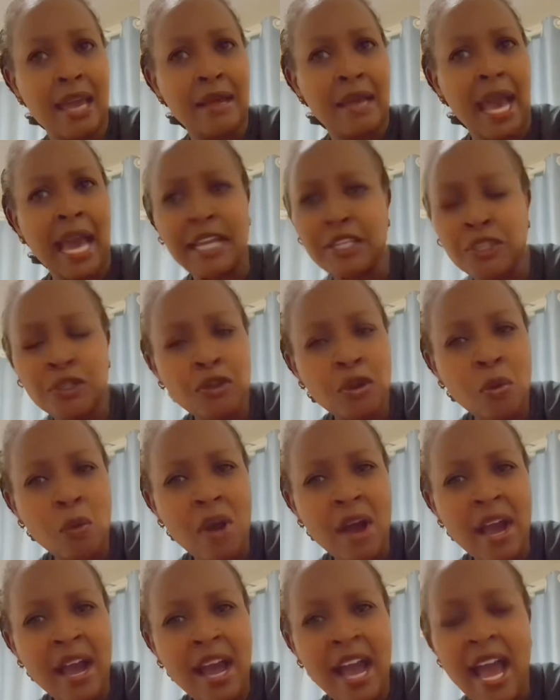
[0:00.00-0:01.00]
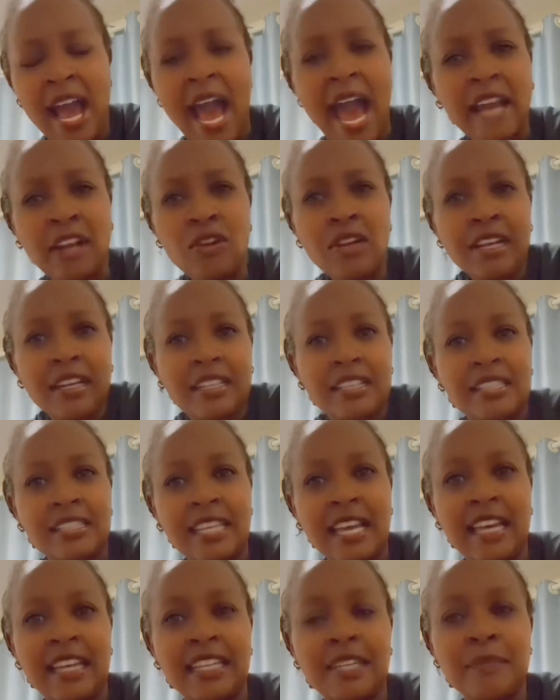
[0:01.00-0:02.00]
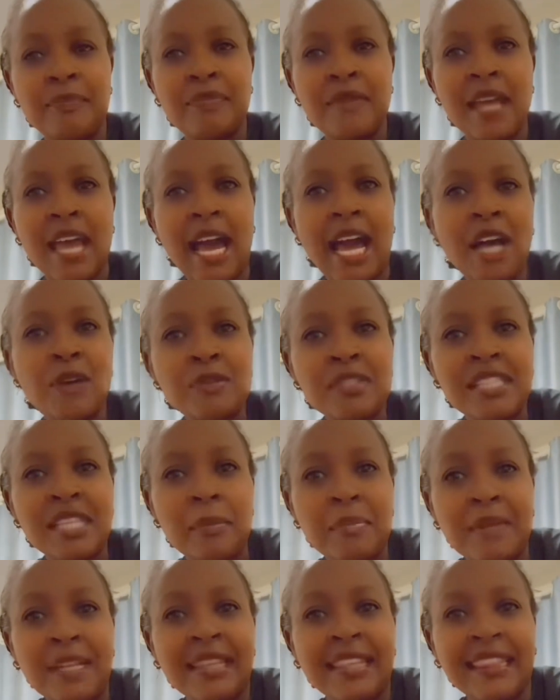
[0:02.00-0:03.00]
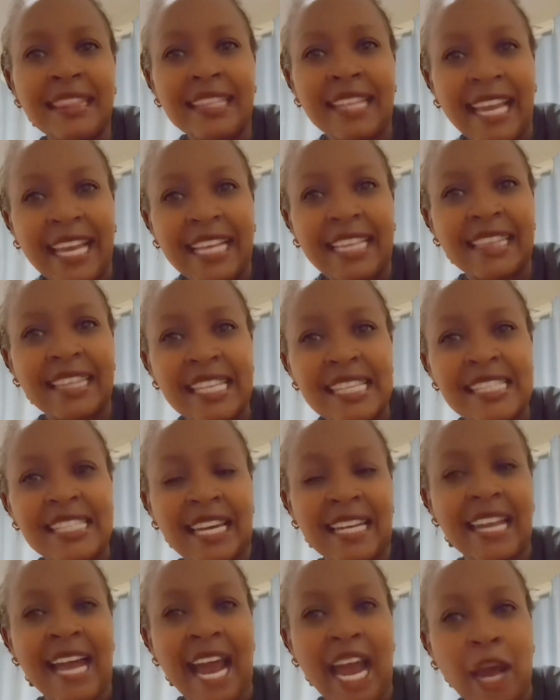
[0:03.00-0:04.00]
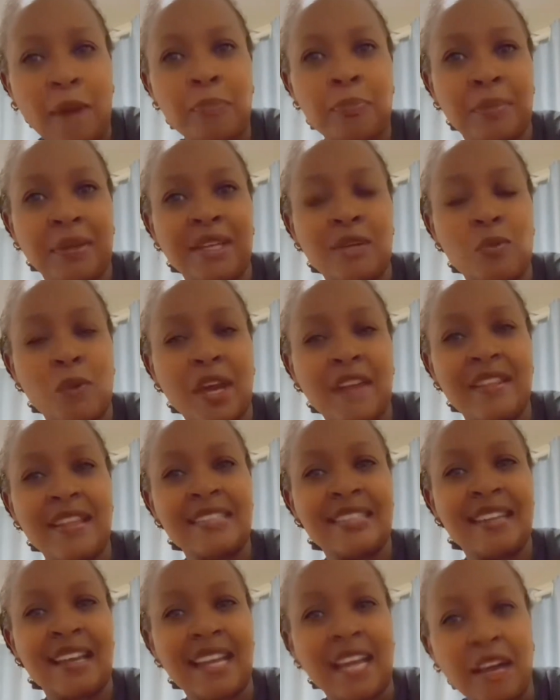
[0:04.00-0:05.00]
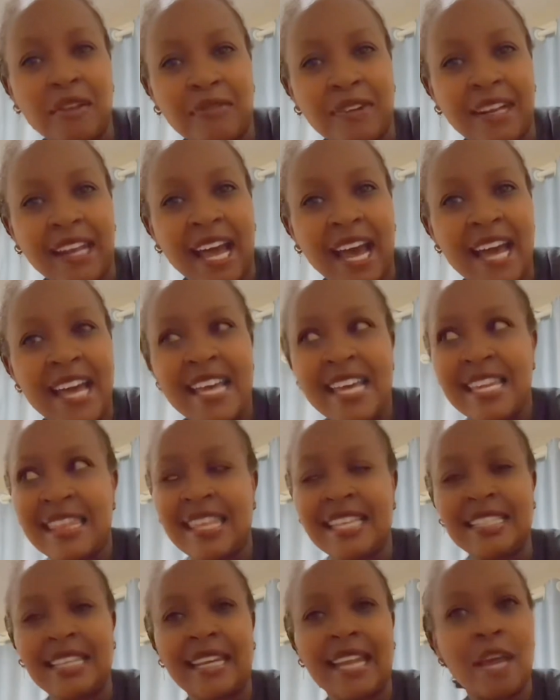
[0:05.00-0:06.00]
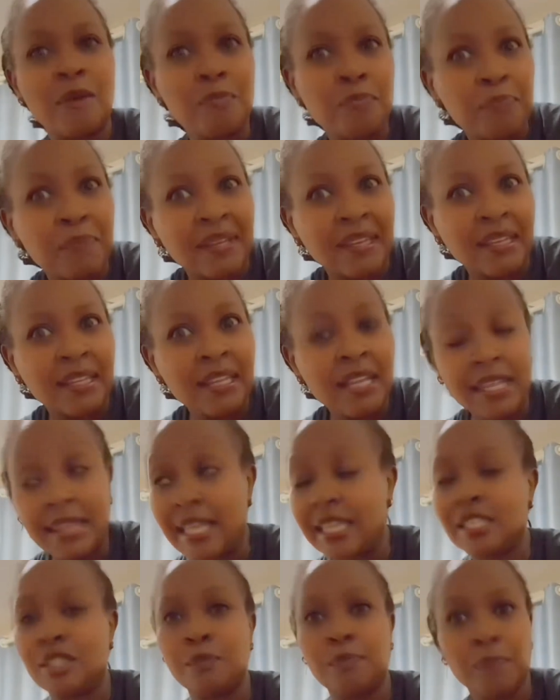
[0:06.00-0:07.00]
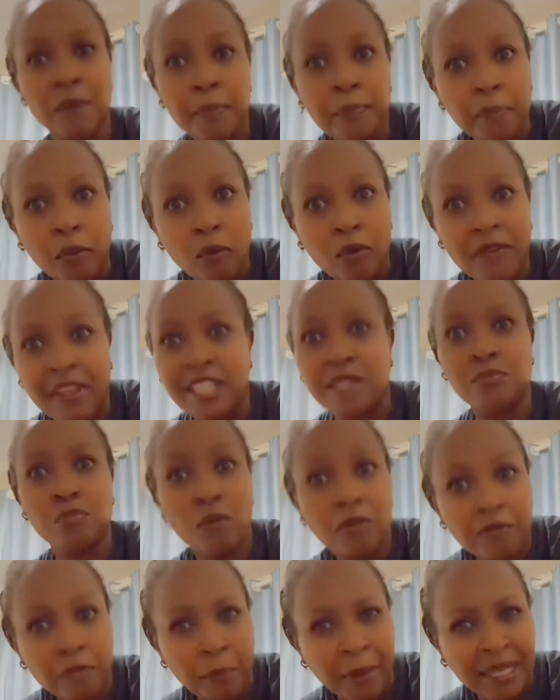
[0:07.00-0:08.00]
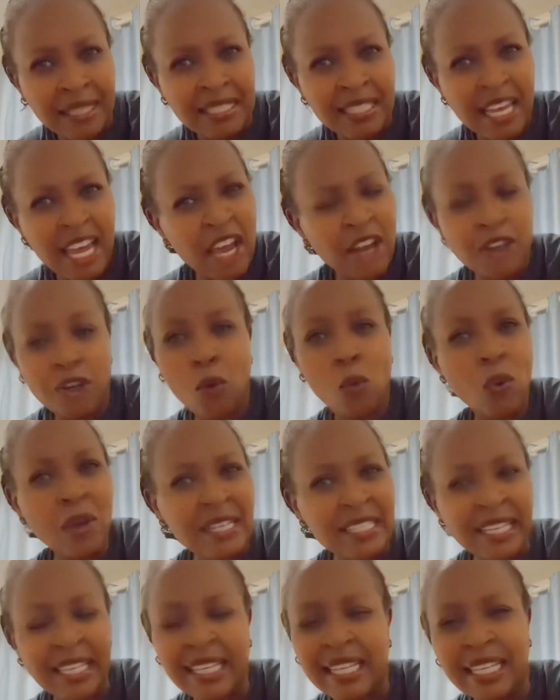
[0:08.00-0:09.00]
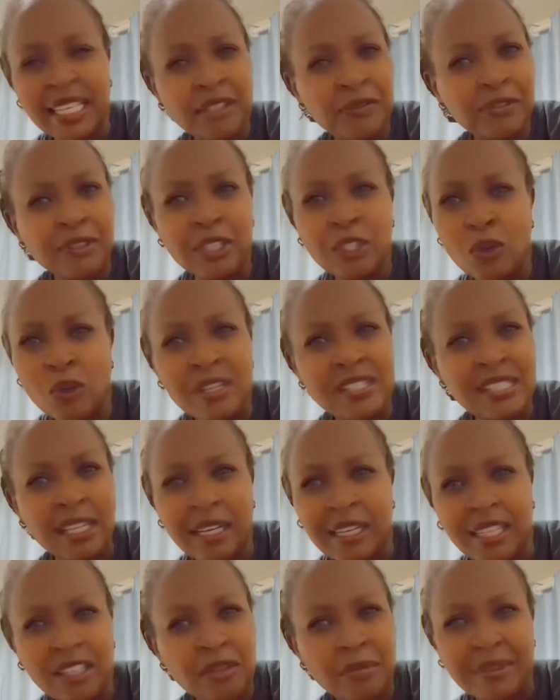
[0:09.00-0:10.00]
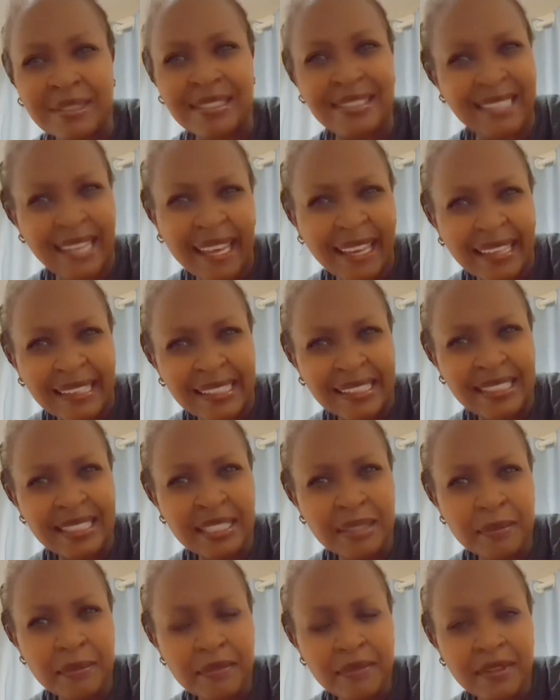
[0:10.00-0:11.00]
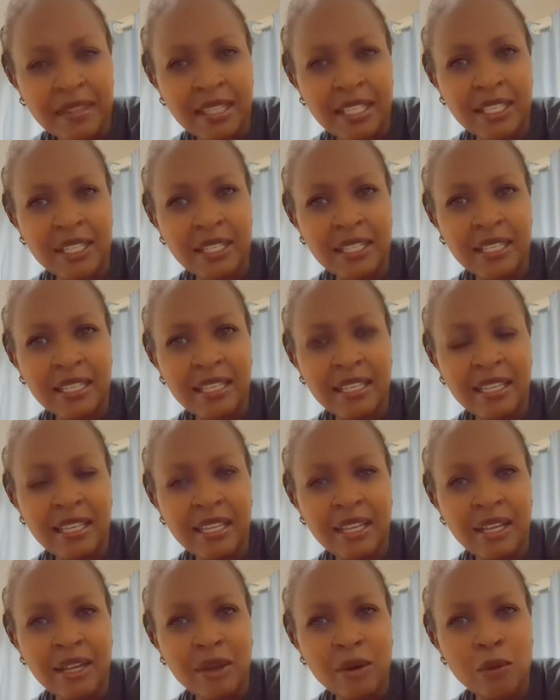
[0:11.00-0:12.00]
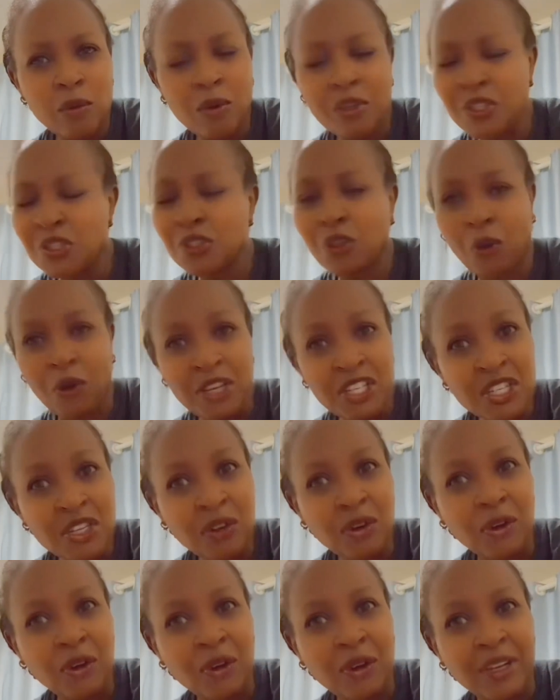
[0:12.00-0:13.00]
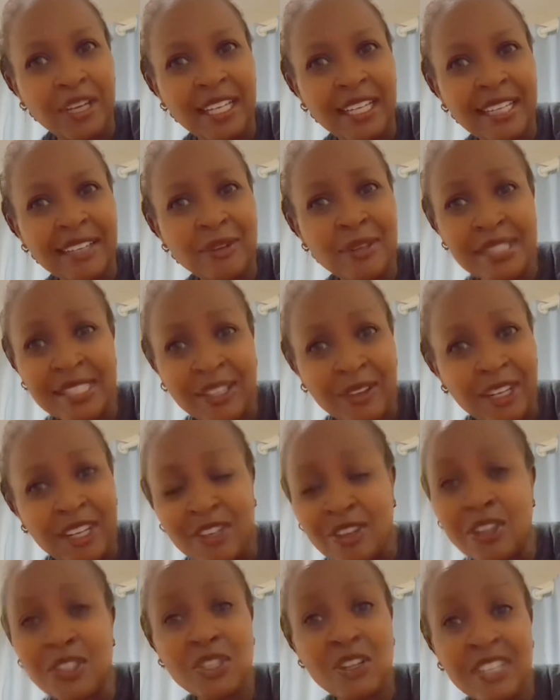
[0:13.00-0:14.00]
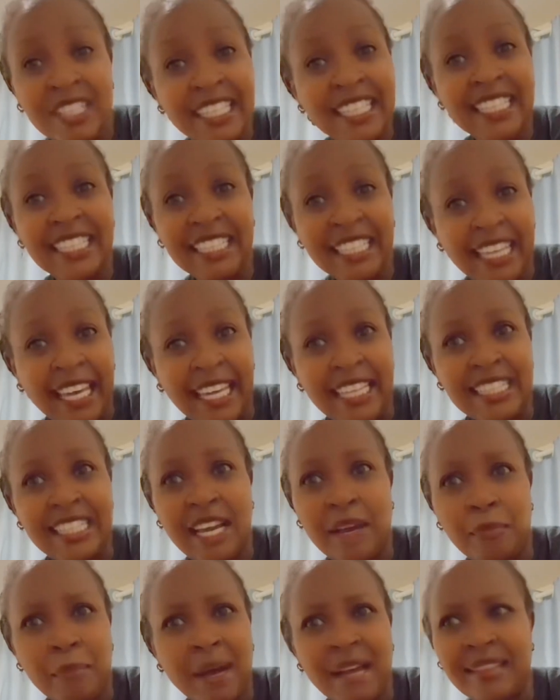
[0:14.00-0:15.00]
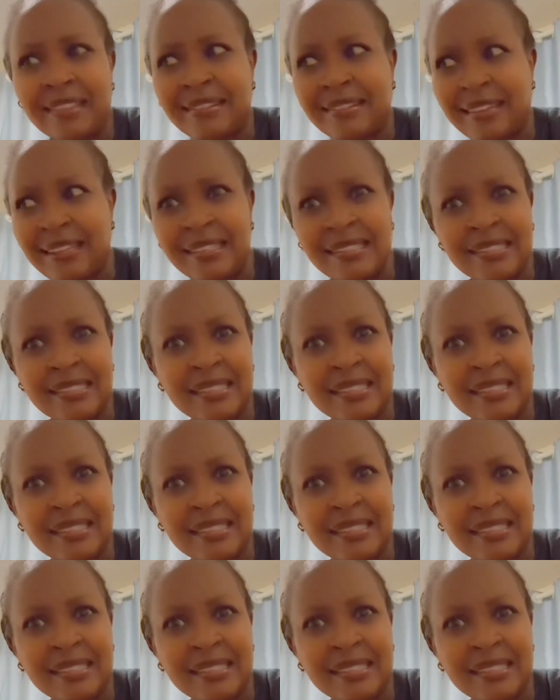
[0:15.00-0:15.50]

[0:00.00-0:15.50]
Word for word: and you know what I don't understand how something like this can happen where there's a governor, there's an MP, there's people, there's movement. No wonder Kilifi looks a little bit dead what's going on? What not only in Kenya, but this